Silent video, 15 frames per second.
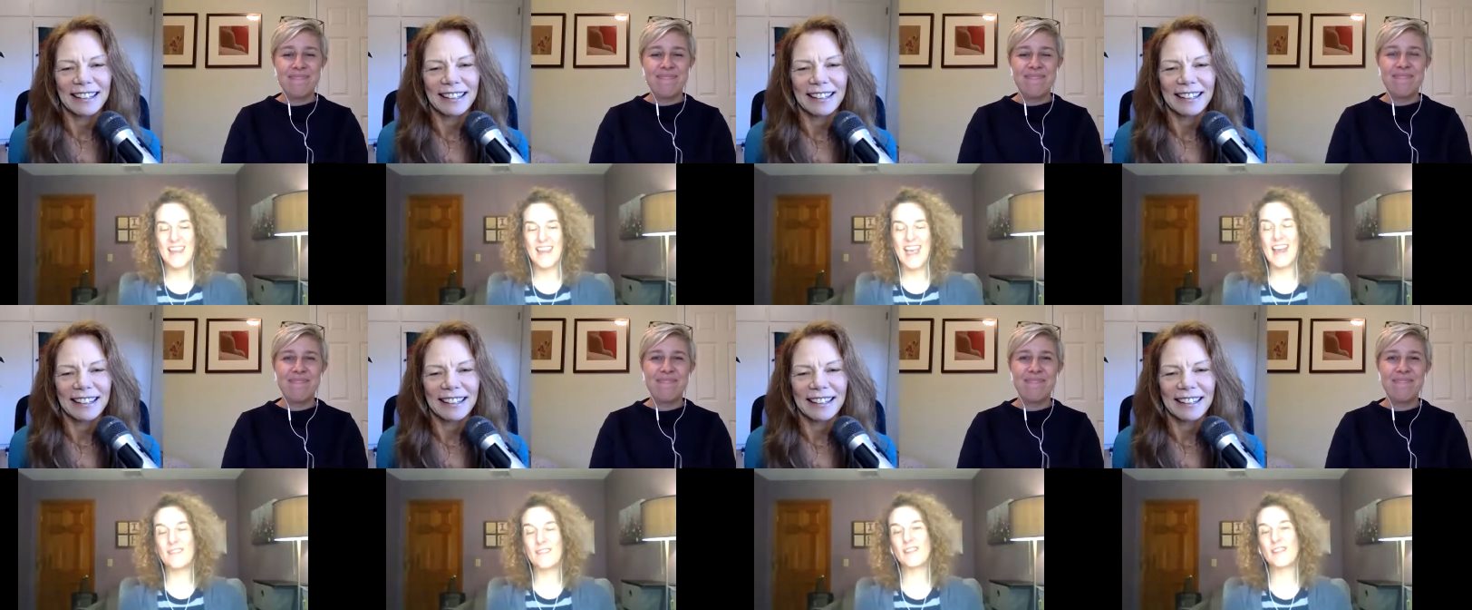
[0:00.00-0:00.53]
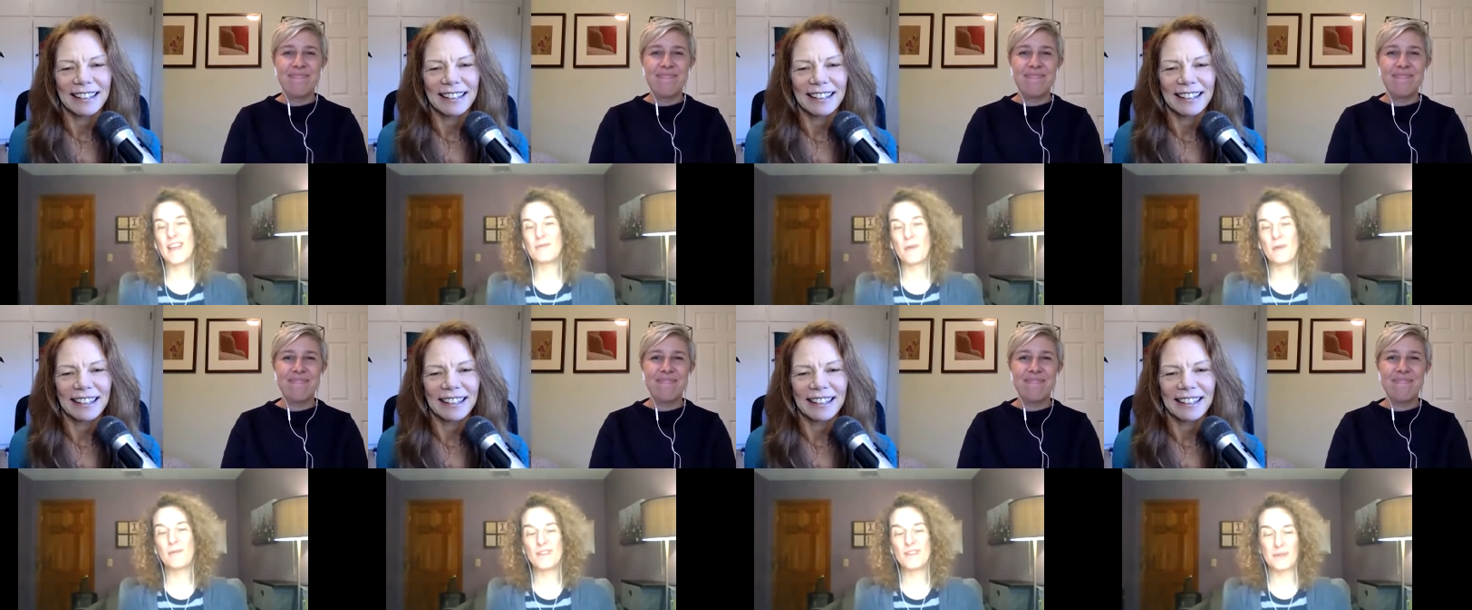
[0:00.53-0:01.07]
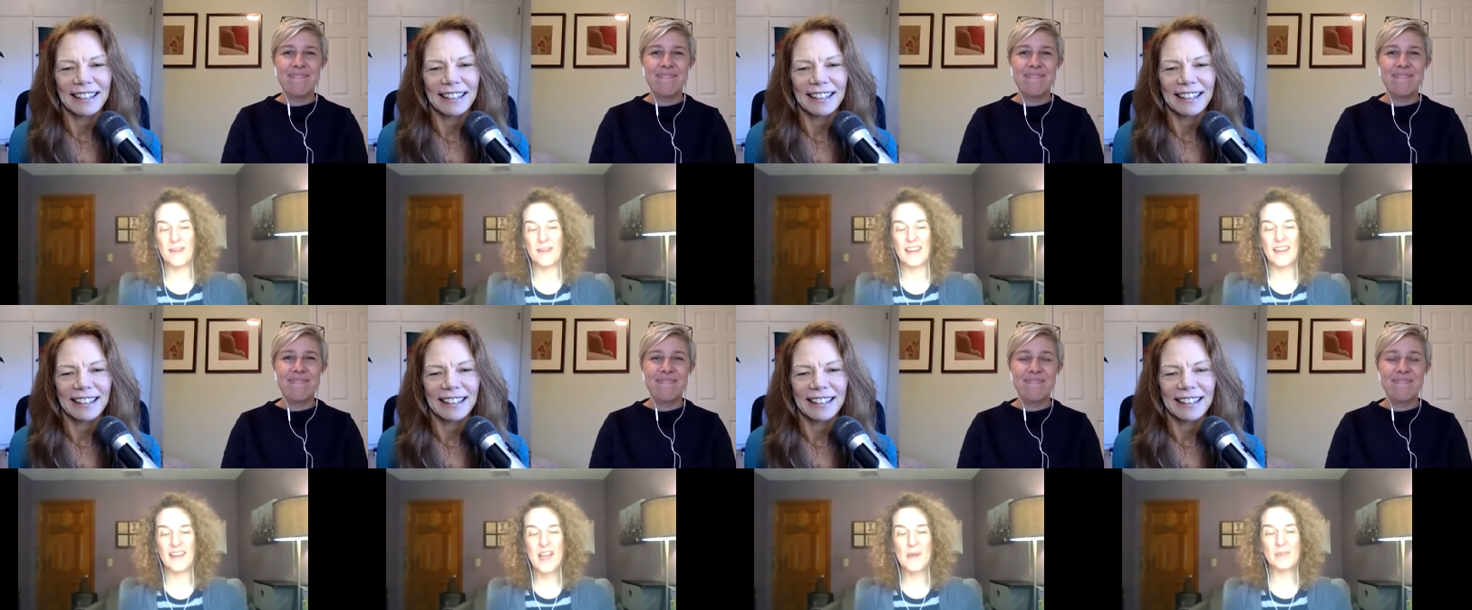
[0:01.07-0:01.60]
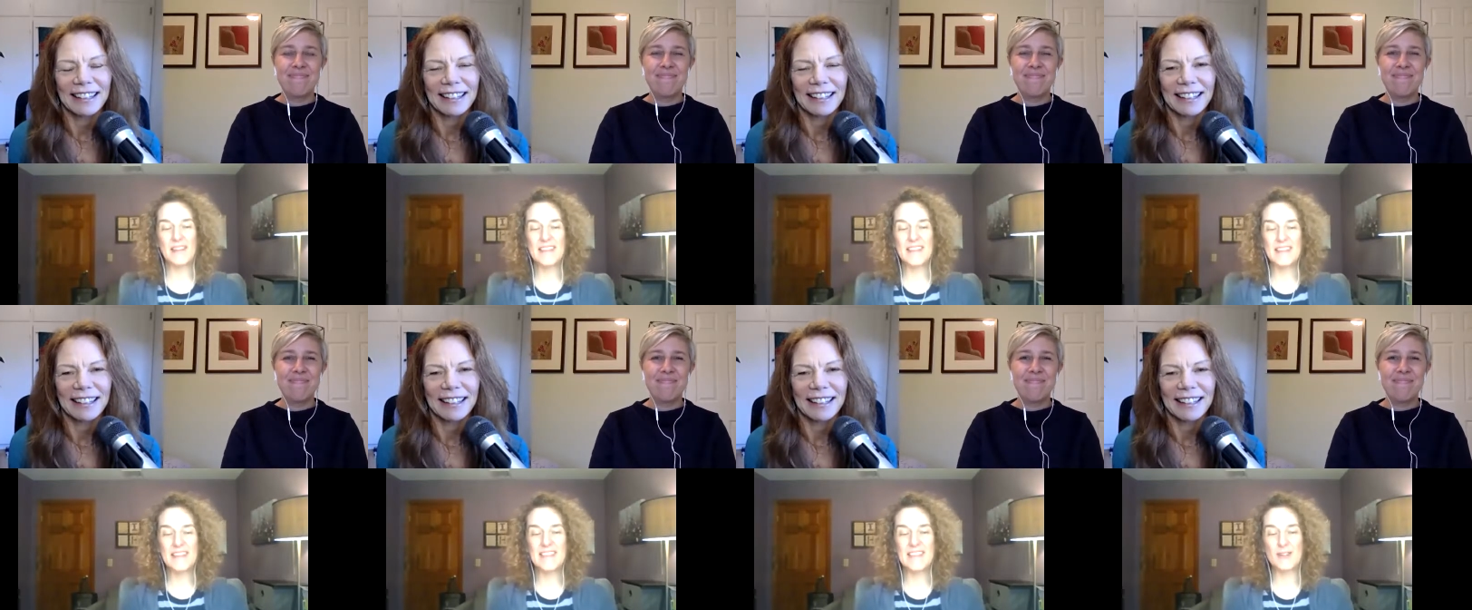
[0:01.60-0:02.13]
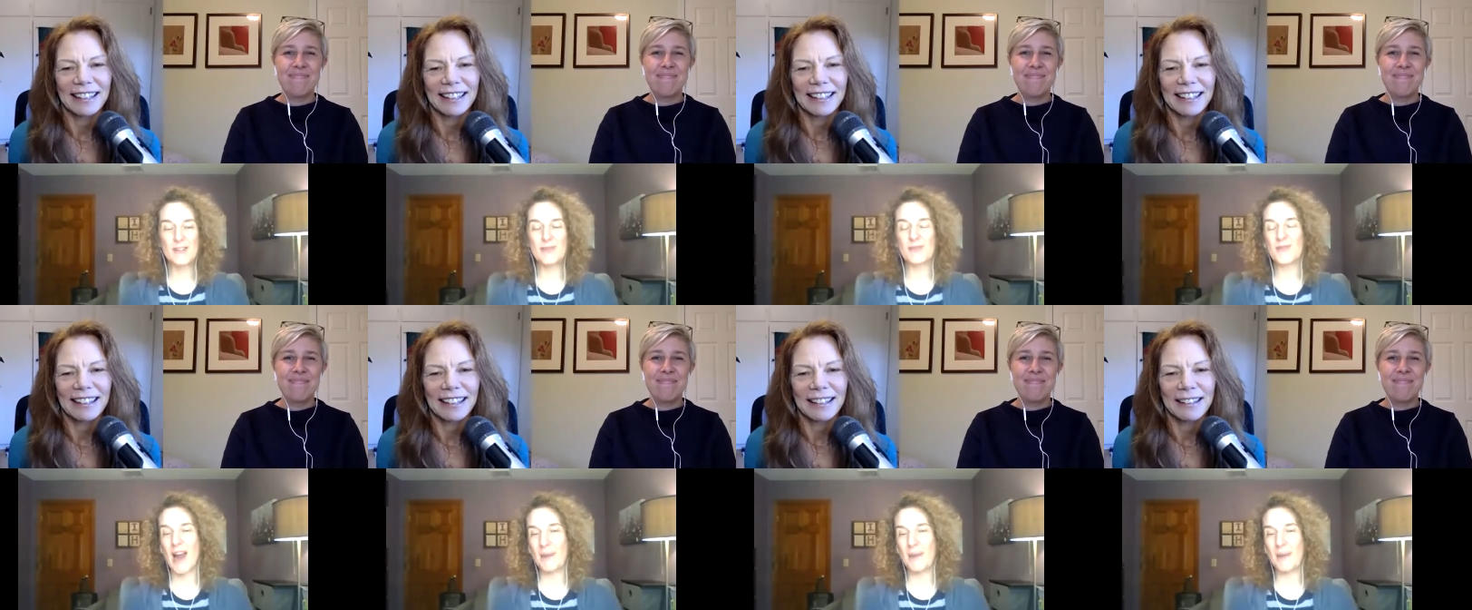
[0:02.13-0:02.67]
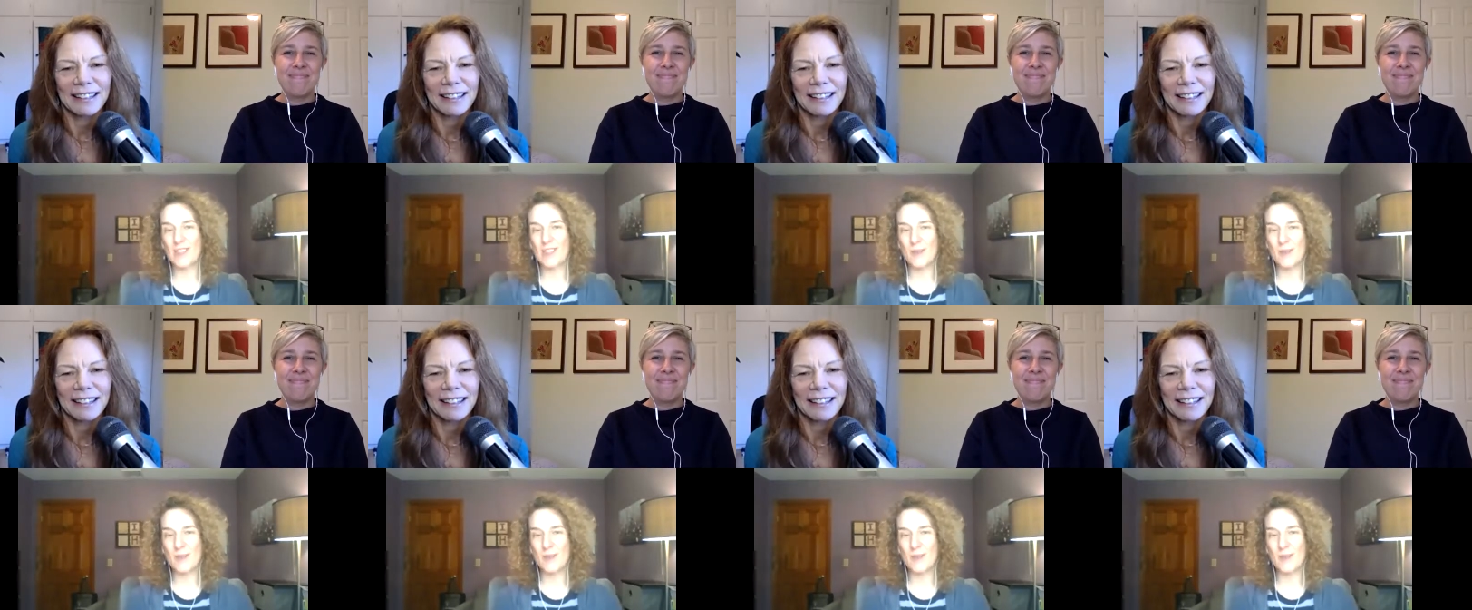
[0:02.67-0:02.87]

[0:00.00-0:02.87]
Speaker 1: And if you like what we're doing, please consider subscribing to the